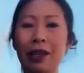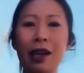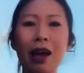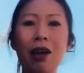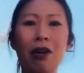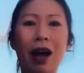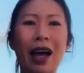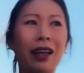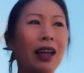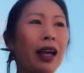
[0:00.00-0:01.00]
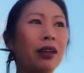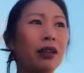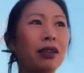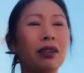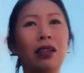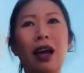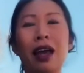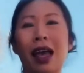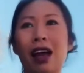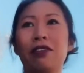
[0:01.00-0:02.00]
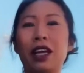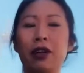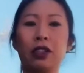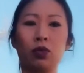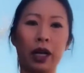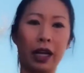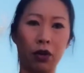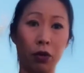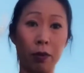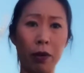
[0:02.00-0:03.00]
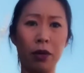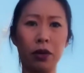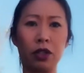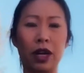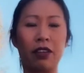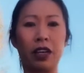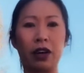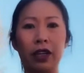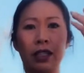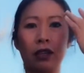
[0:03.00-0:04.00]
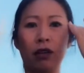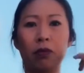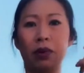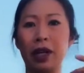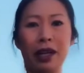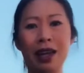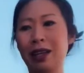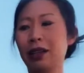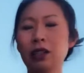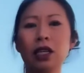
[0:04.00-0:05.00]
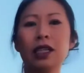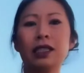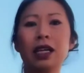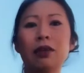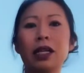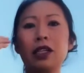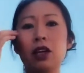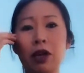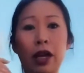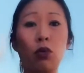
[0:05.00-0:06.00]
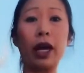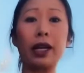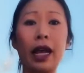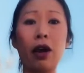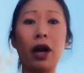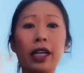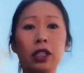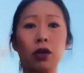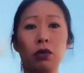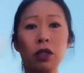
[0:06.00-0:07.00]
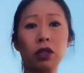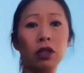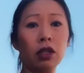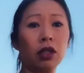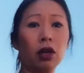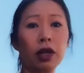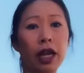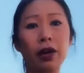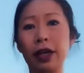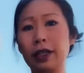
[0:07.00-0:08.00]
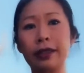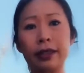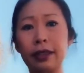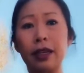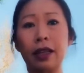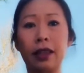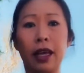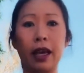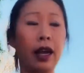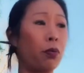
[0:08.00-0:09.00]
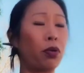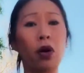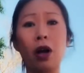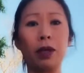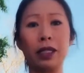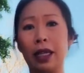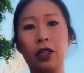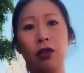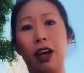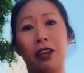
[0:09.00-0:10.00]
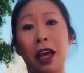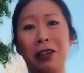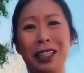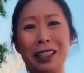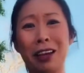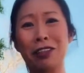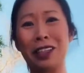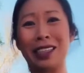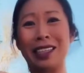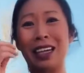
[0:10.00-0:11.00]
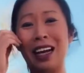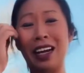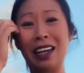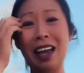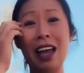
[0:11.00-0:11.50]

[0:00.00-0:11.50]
No, I have carrots when I can remember to have carrots and all, but there's lots of times I don't. Like right now, I don't. No carrots, nothing. And I promise I don't have carrots off to the side.